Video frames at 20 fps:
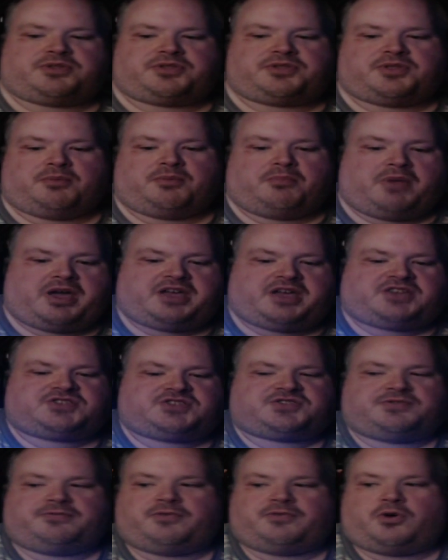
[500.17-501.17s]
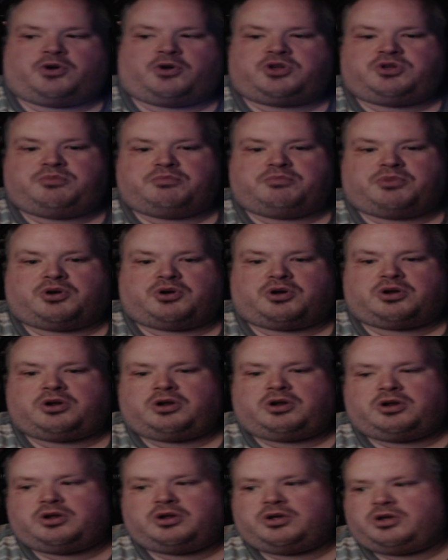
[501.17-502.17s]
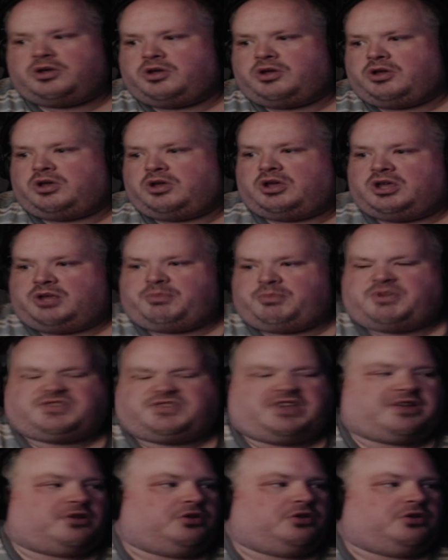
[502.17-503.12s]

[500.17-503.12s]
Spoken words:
mic's volume bar. Let me take a look